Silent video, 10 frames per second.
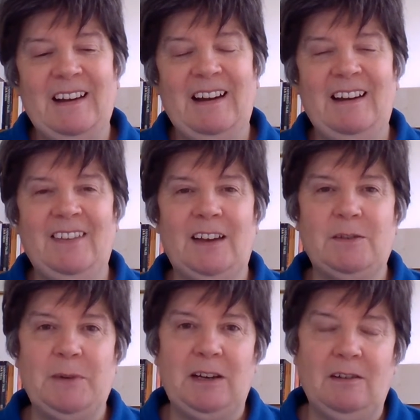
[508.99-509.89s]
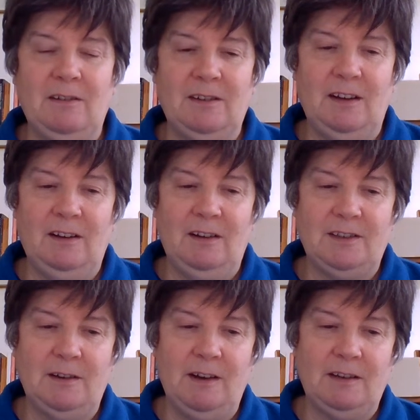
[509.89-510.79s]
and that's been
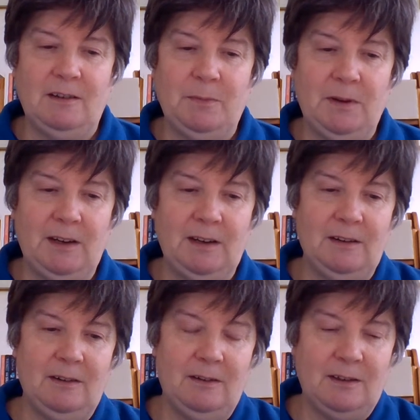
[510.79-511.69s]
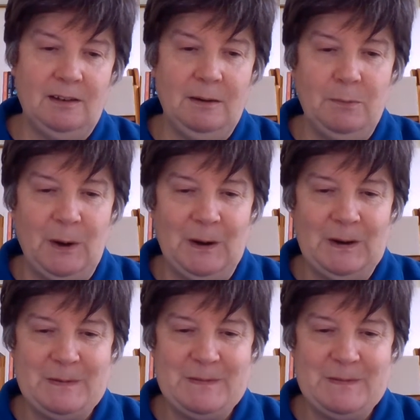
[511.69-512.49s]
cited by Carter Lindbergh.